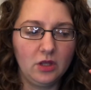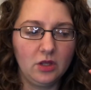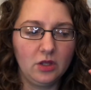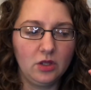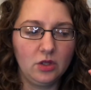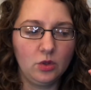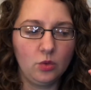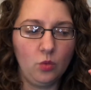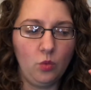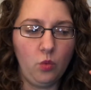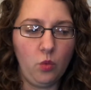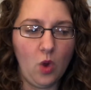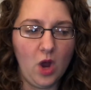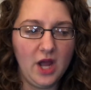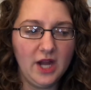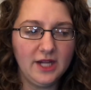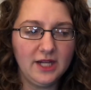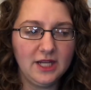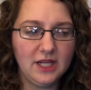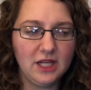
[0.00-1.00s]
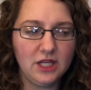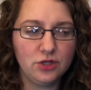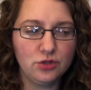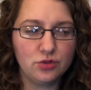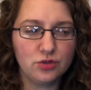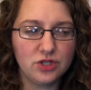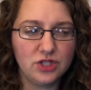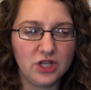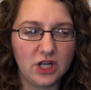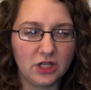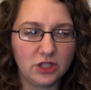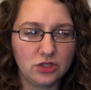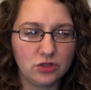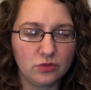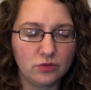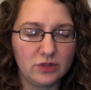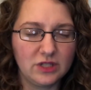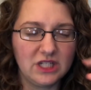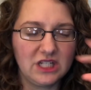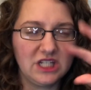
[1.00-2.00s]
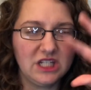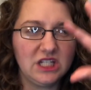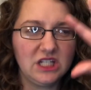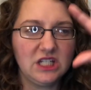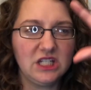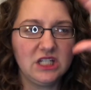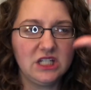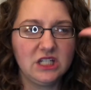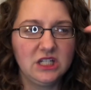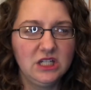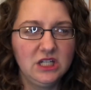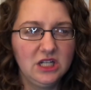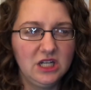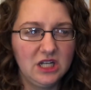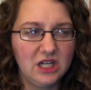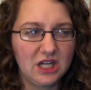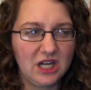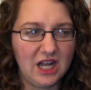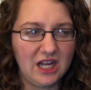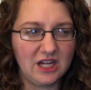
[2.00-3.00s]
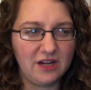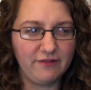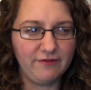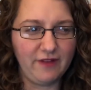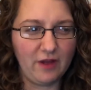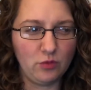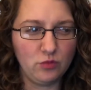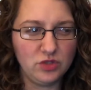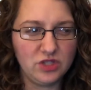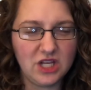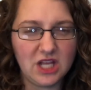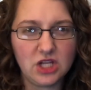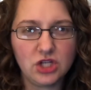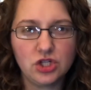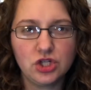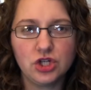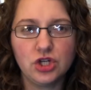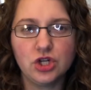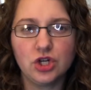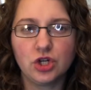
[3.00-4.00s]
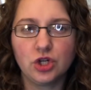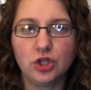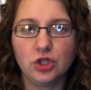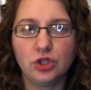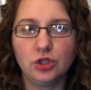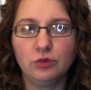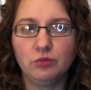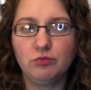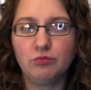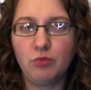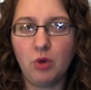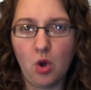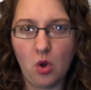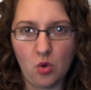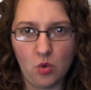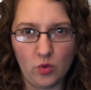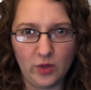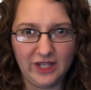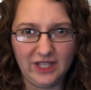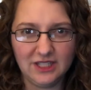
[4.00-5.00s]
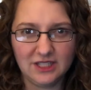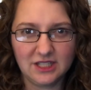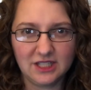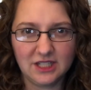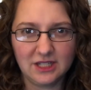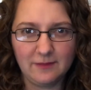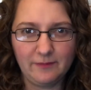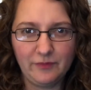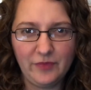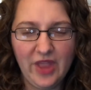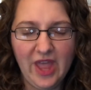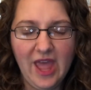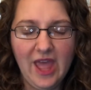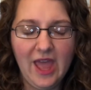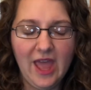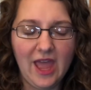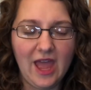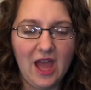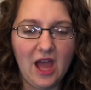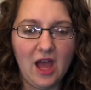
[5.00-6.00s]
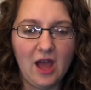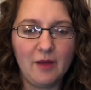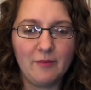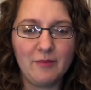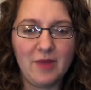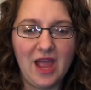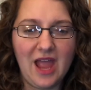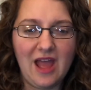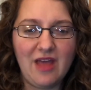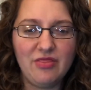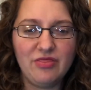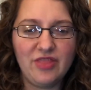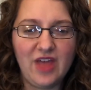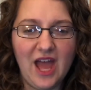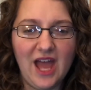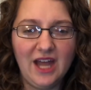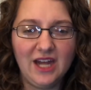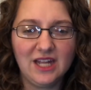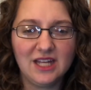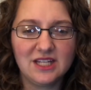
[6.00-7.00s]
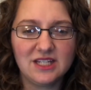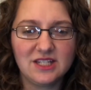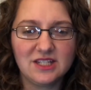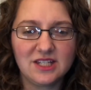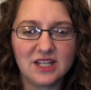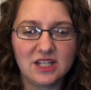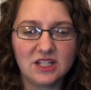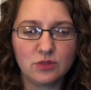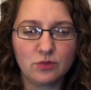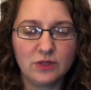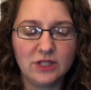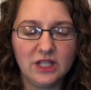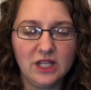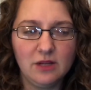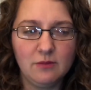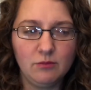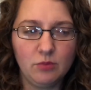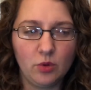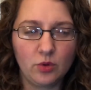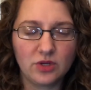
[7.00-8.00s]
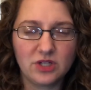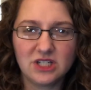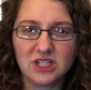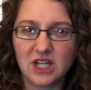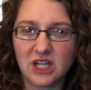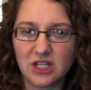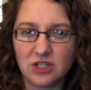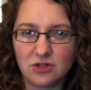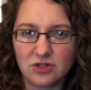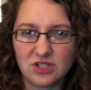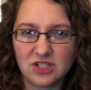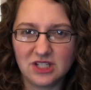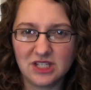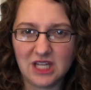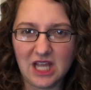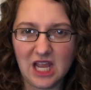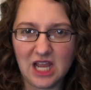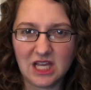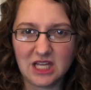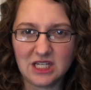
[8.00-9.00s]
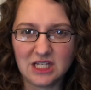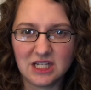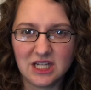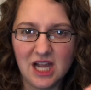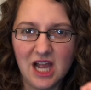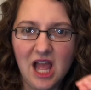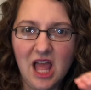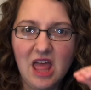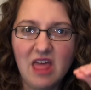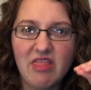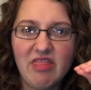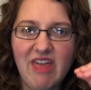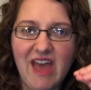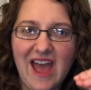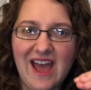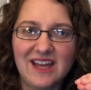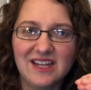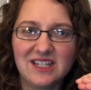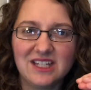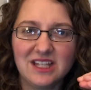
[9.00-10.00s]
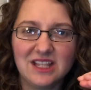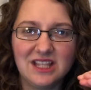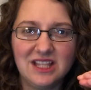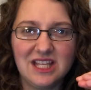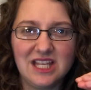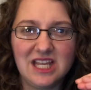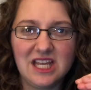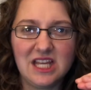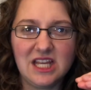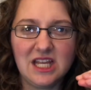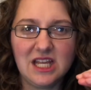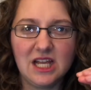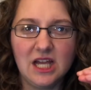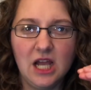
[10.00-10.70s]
one introductory kind of foundational point. And that is, it's really important to understand that the